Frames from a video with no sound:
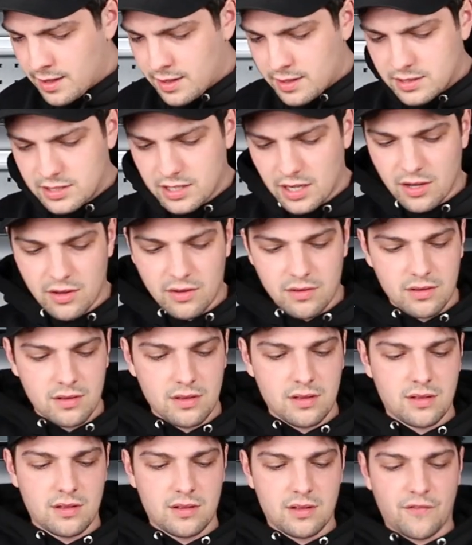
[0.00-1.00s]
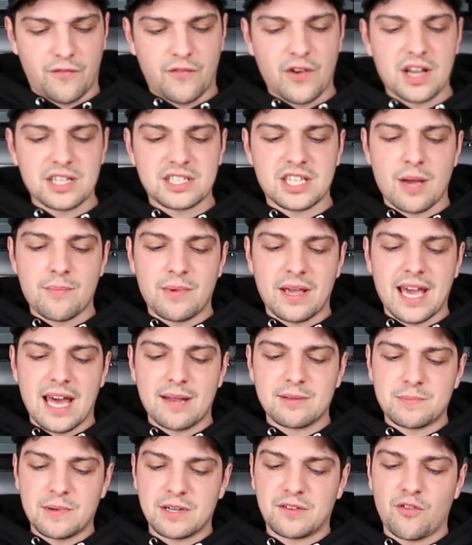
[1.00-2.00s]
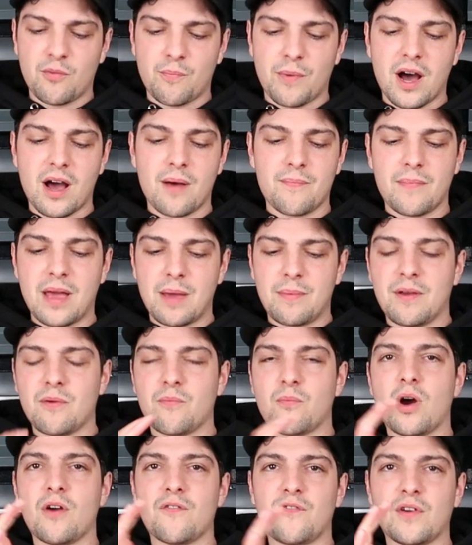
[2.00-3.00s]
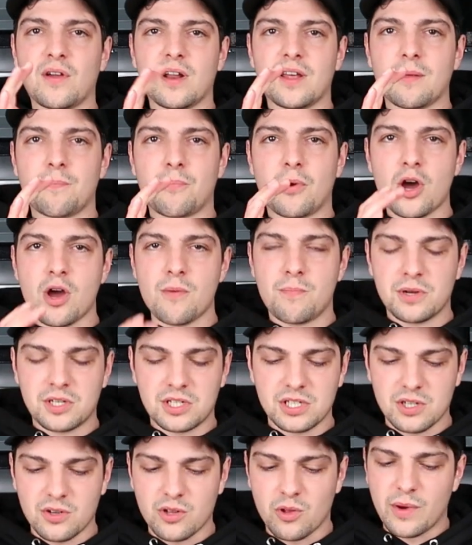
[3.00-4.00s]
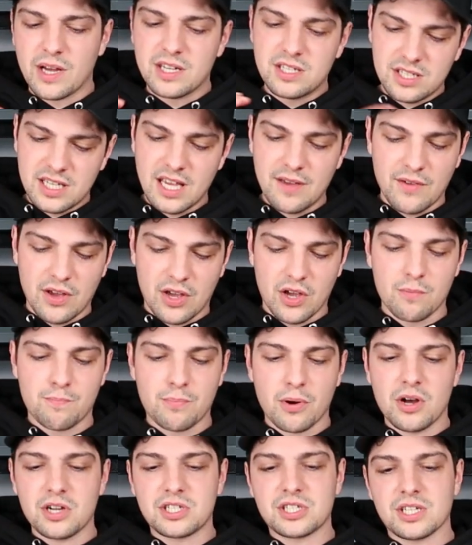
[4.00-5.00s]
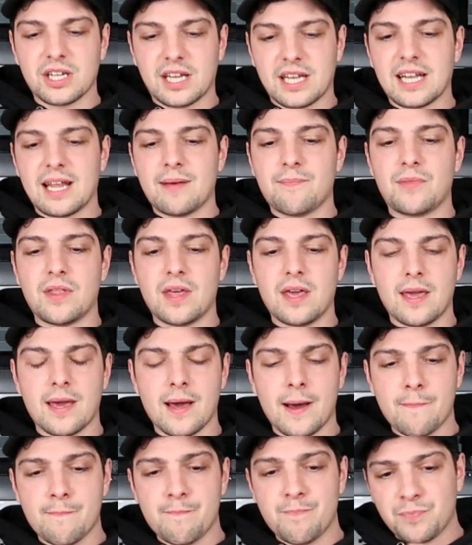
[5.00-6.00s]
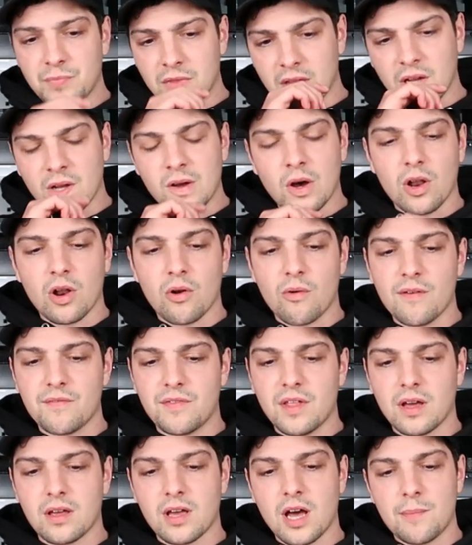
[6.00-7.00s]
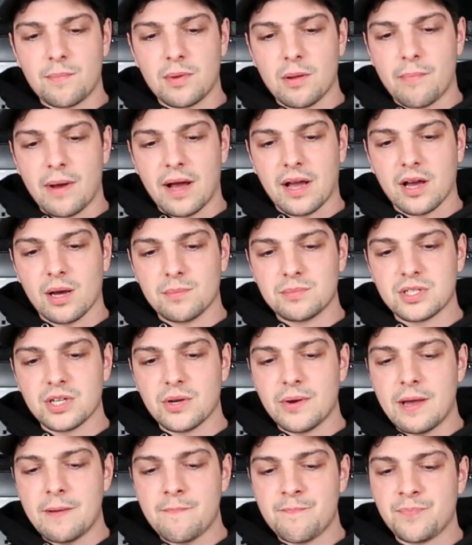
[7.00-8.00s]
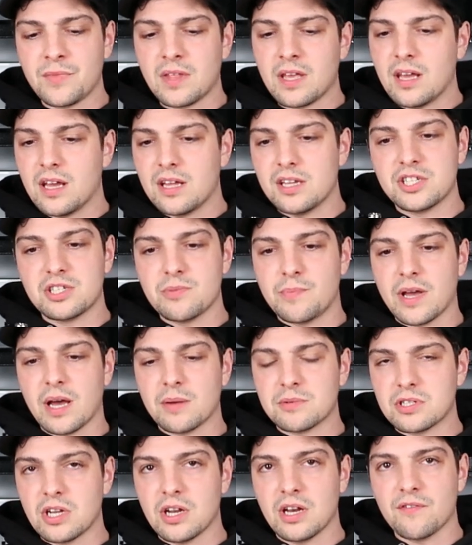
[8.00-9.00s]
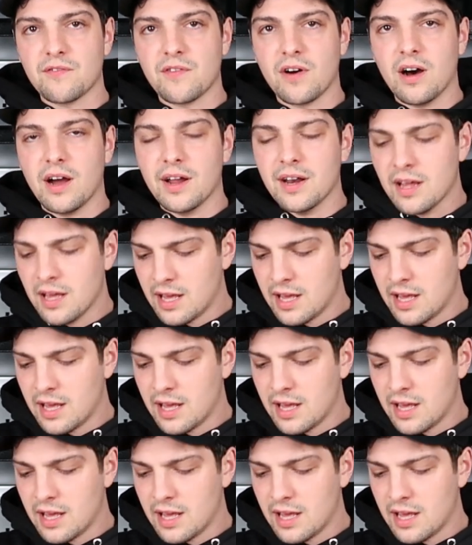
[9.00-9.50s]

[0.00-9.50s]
So the first time you get them, especially if you buy them, maybe it won't feel like the pro pushes all the way. Just give it a good push and clip the collar of the coupler back up to it, and you should be absolutely fine.